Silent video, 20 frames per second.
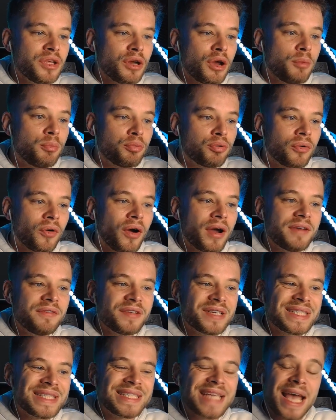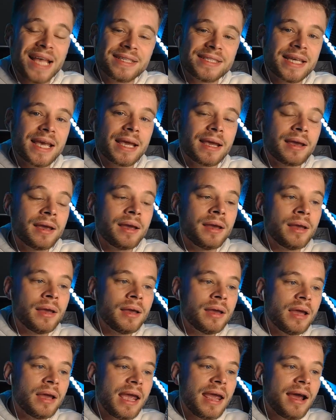private setting,
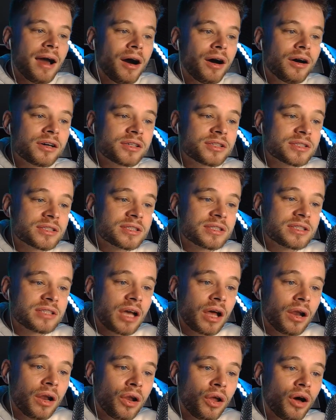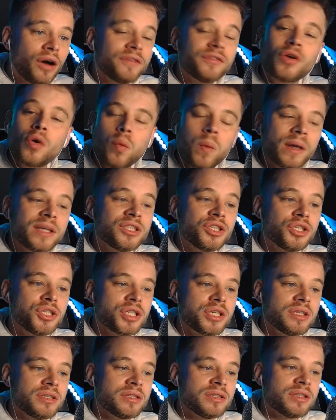it asks a lot of
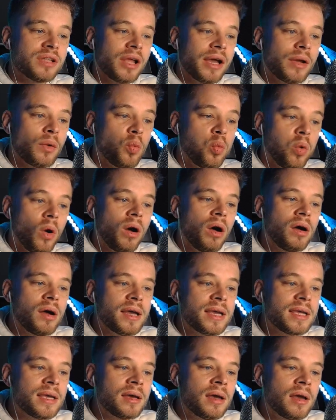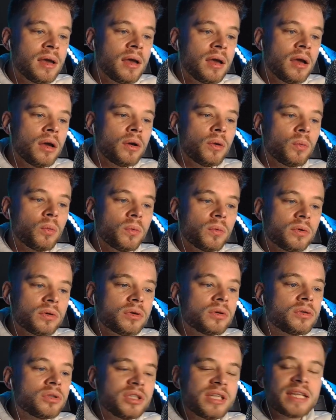questions, like why
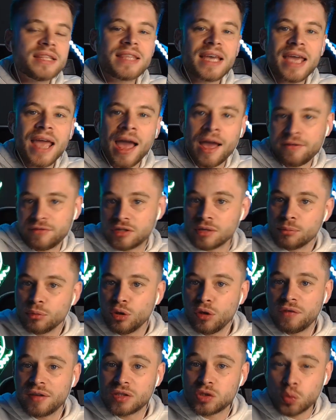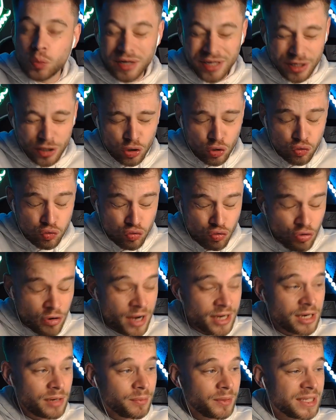did they have to move it to an
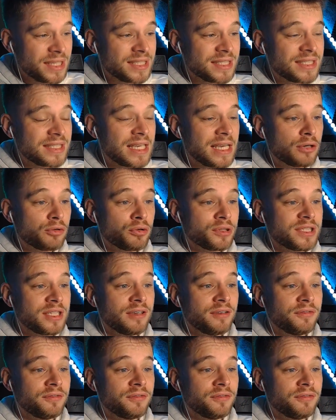incredibly secretive